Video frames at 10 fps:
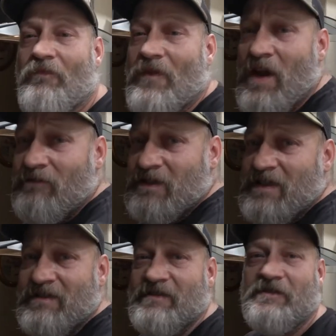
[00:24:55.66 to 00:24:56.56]
I've
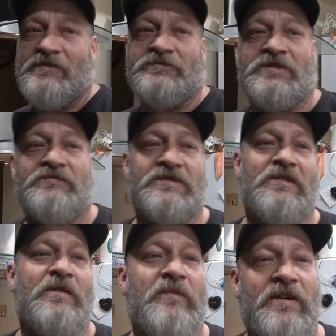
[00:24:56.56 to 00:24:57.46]
tasted it when it was
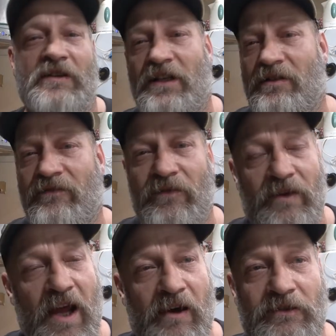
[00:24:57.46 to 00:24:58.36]
only marinated for an
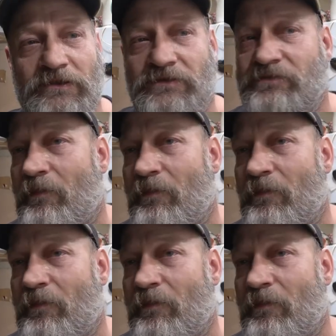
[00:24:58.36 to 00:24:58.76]
hour.